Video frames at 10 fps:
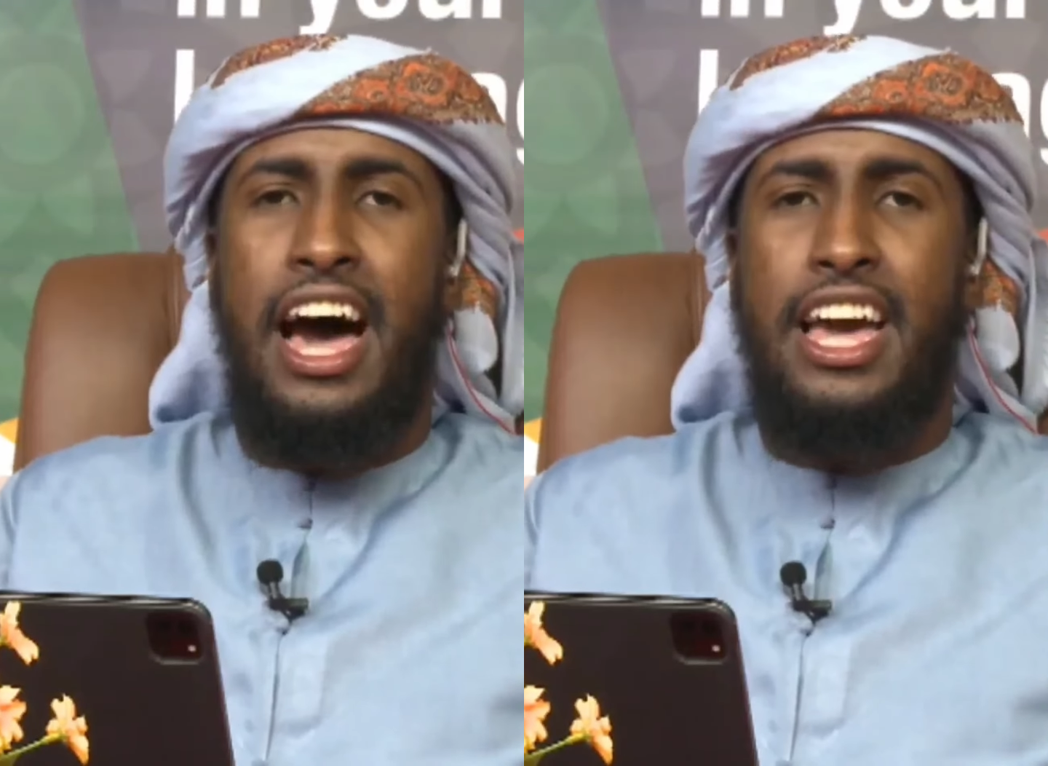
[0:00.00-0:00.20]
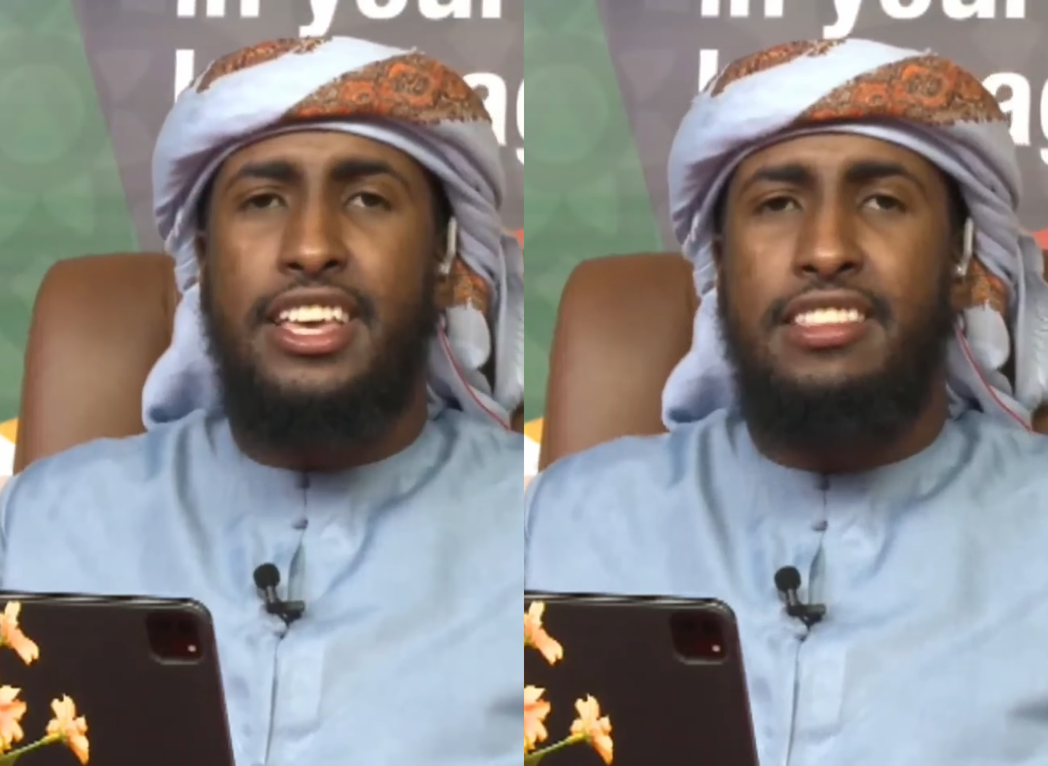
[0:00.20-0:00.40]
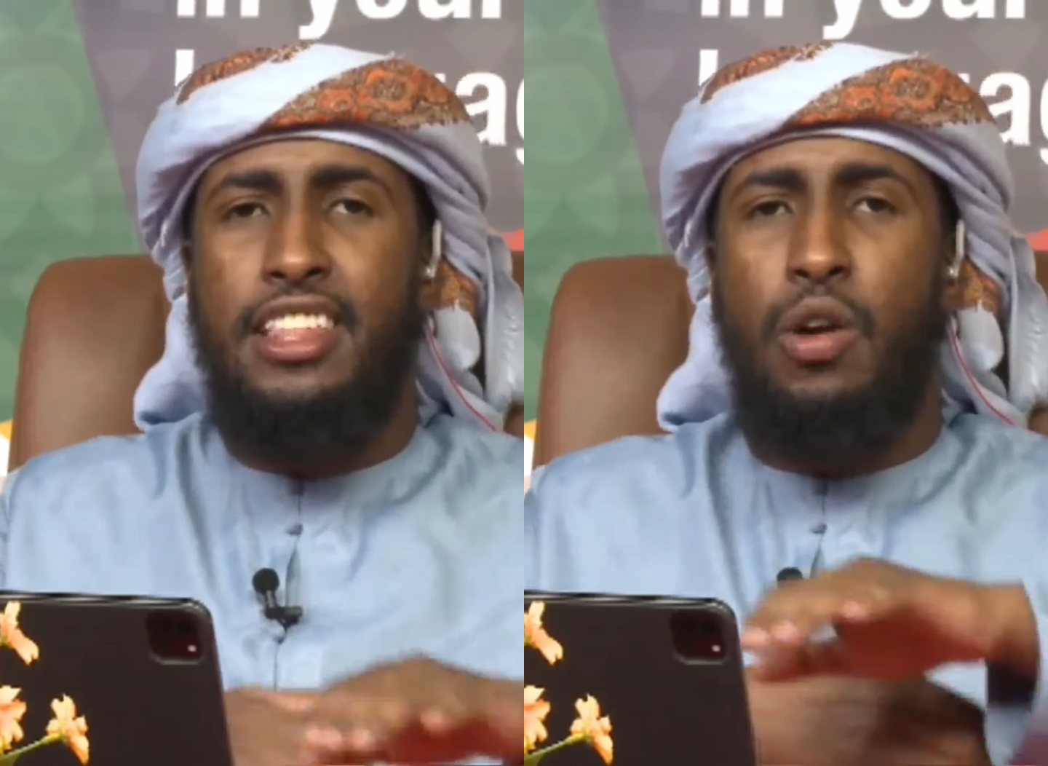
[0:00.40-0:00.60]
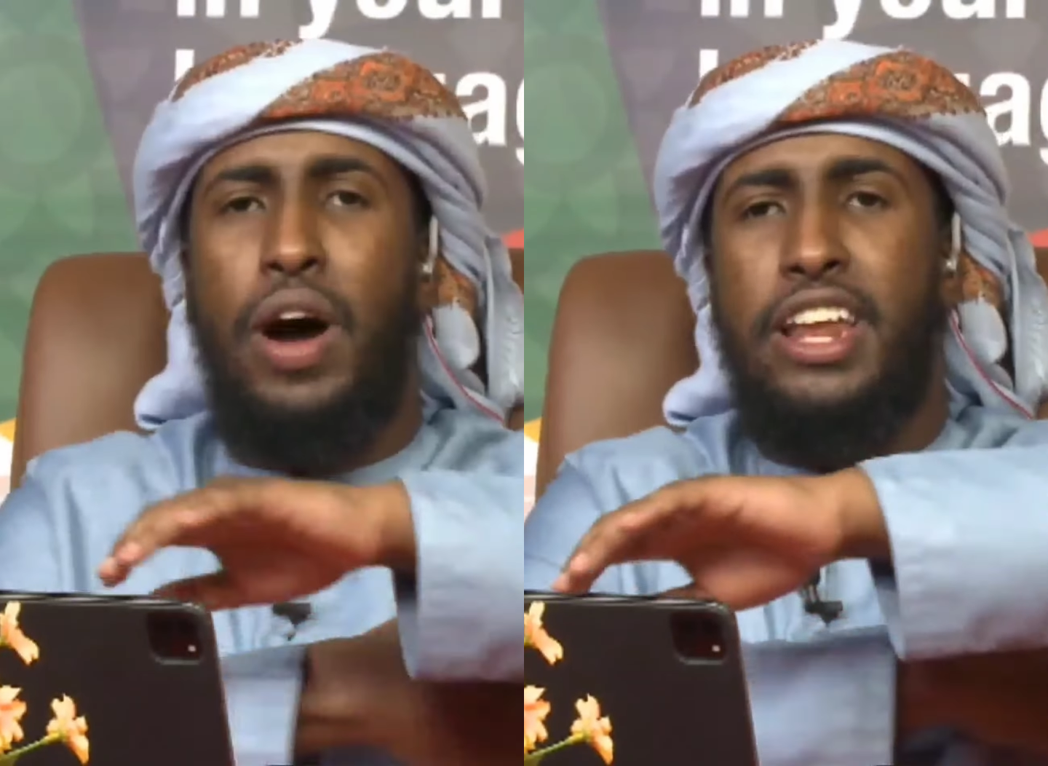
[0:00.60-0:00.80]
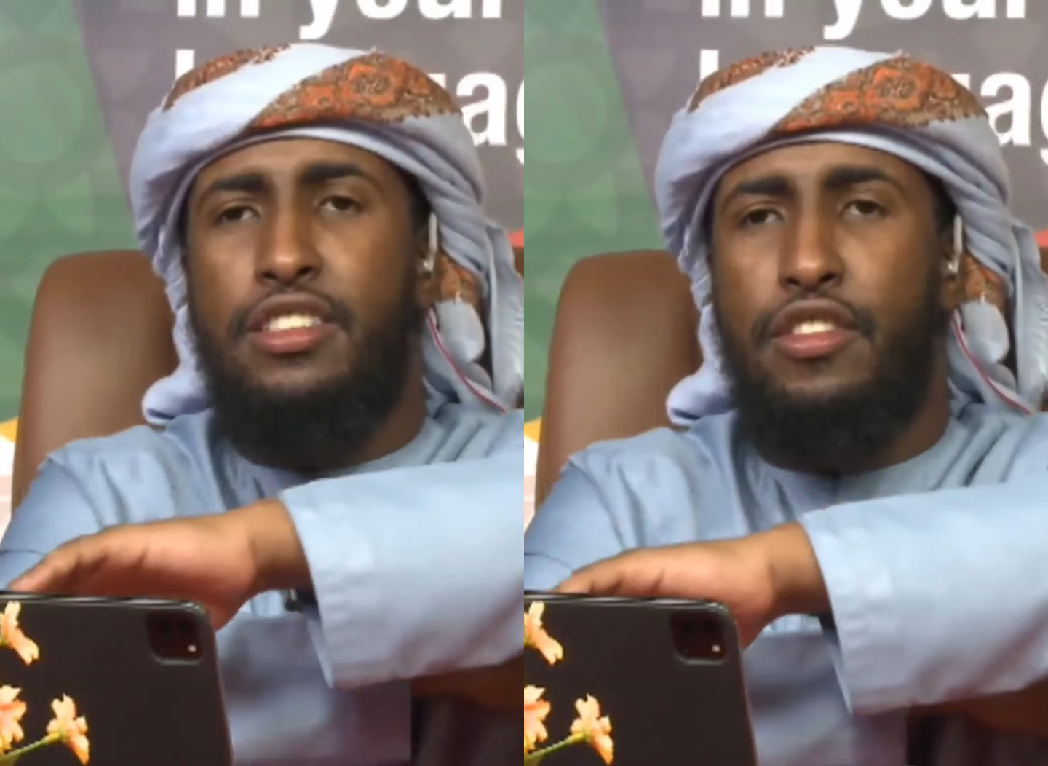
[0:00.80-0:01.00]
I can see the
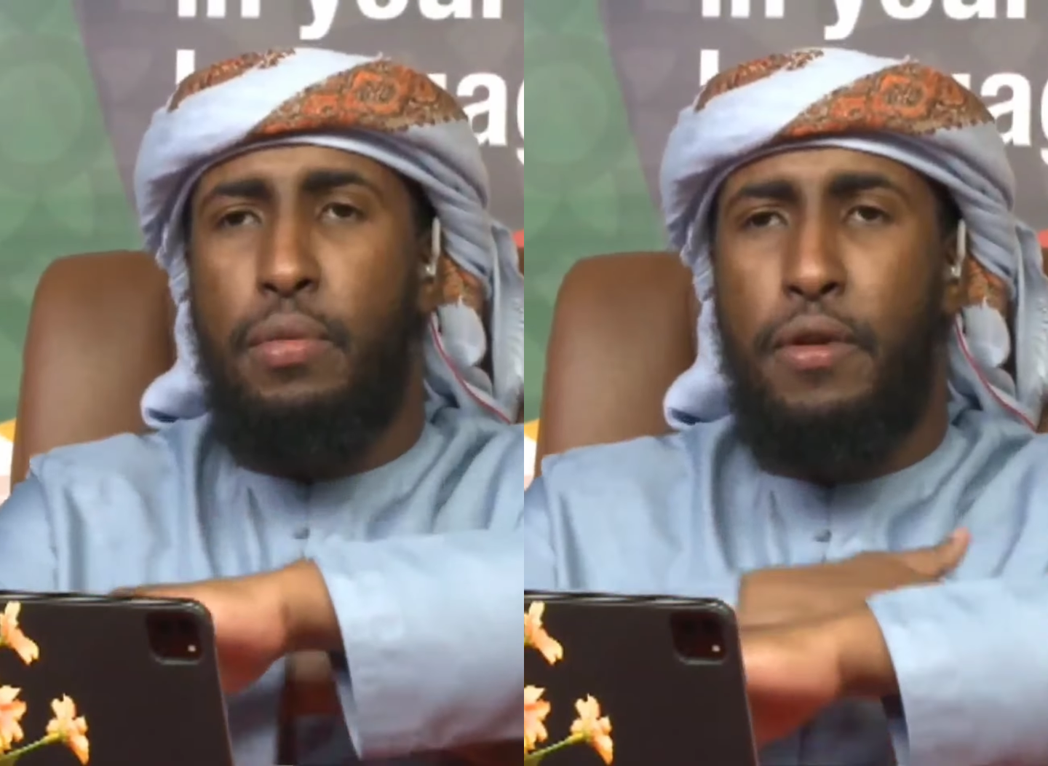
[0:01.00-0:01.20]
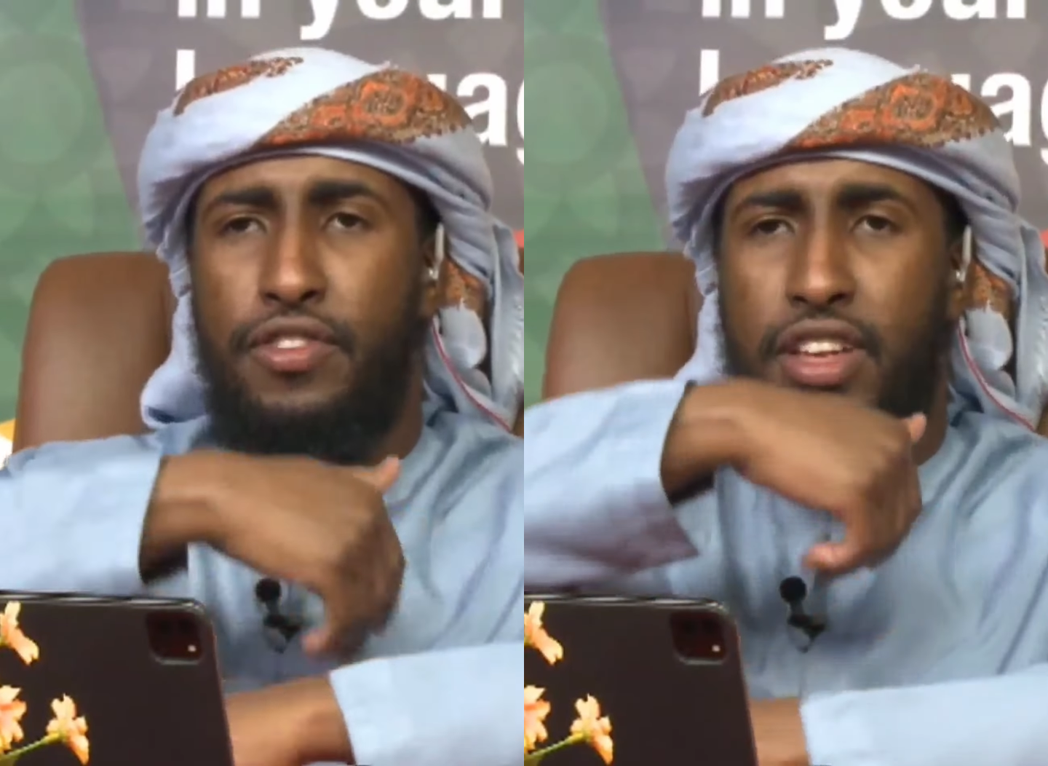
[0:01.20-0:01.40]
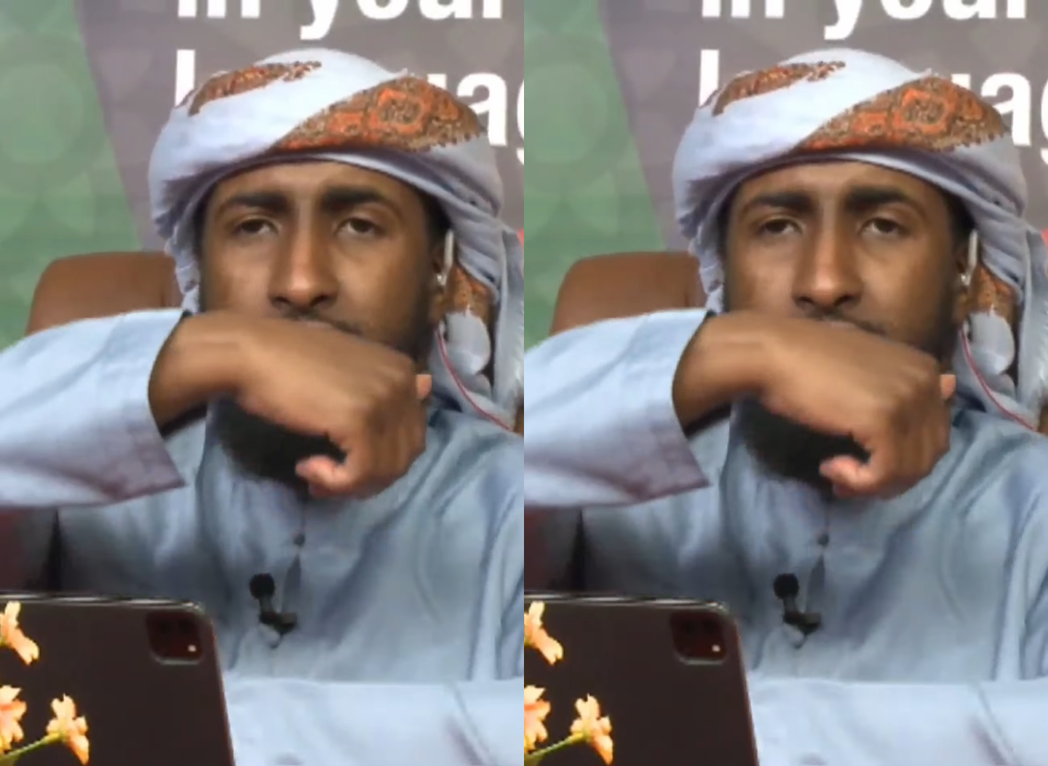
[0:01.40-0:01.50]
whiteness of the Prophet